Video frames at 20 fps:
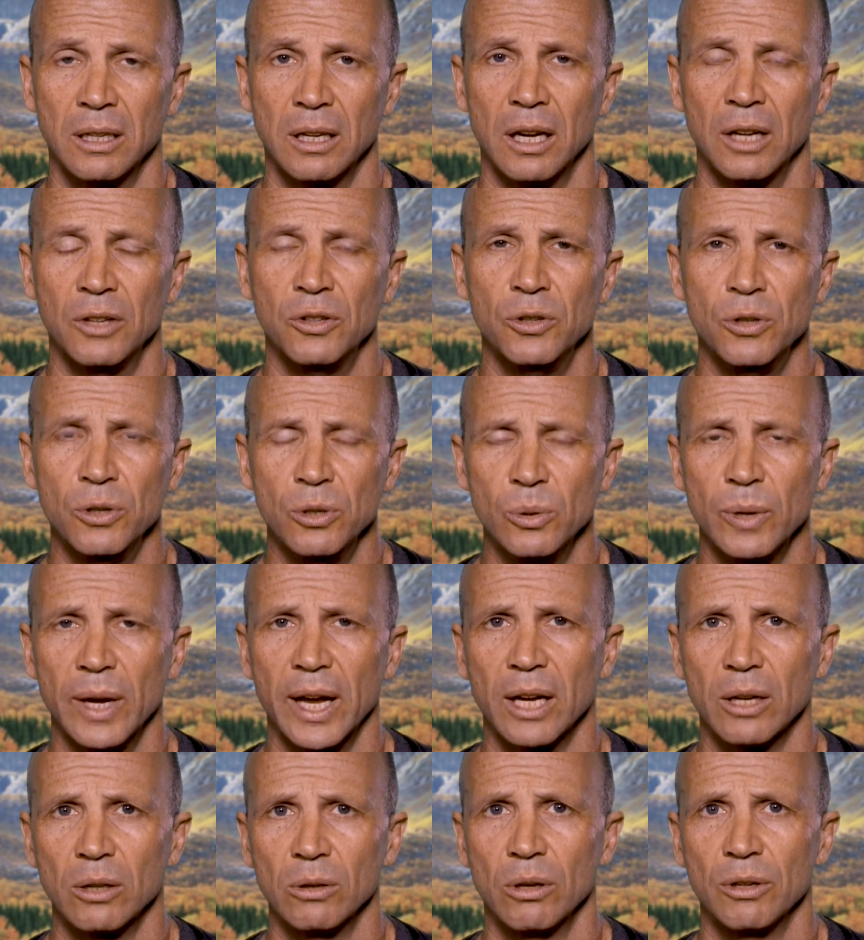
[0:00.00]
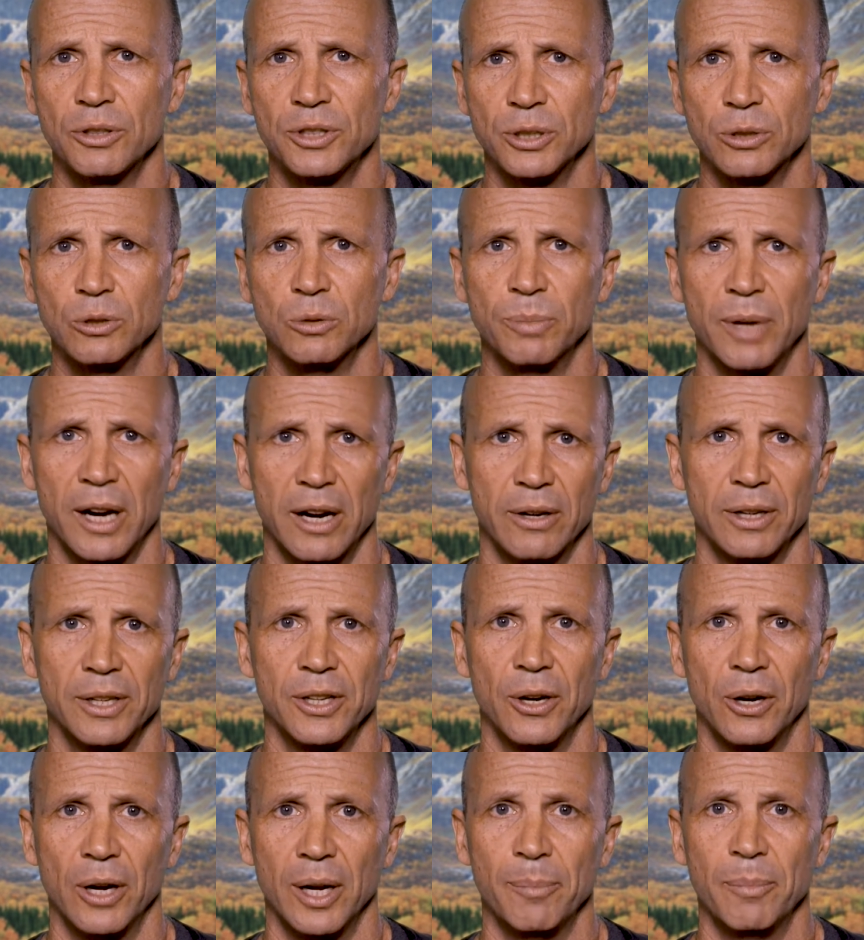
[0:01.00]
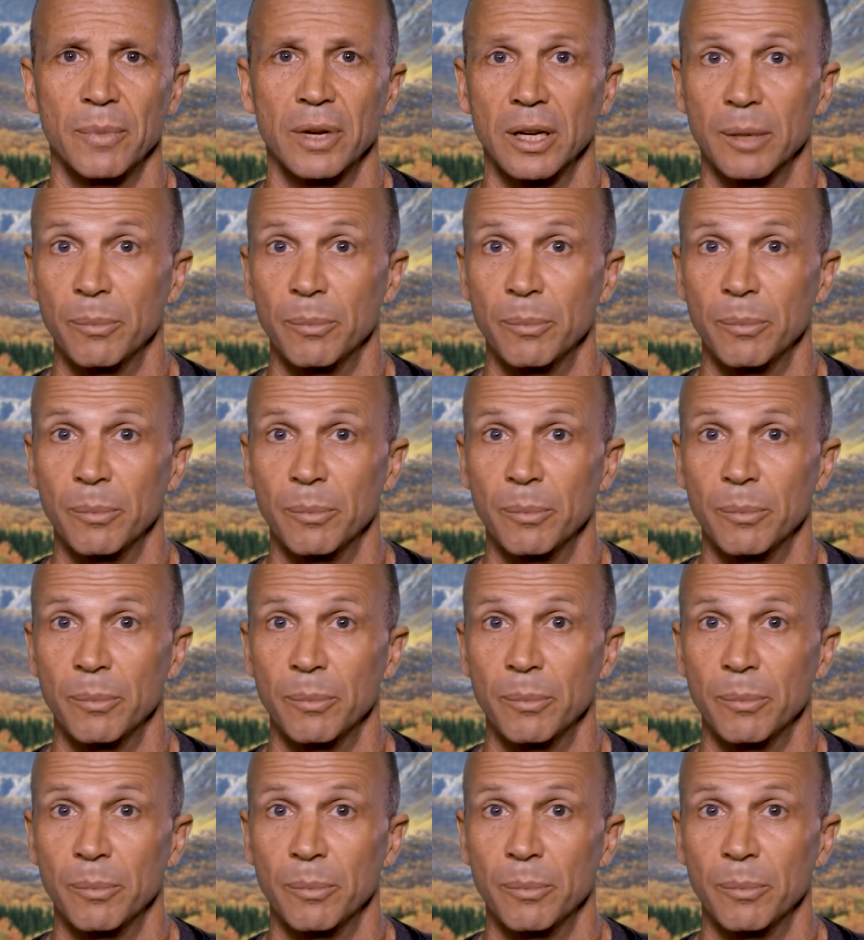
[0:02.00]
A new ecological paradigm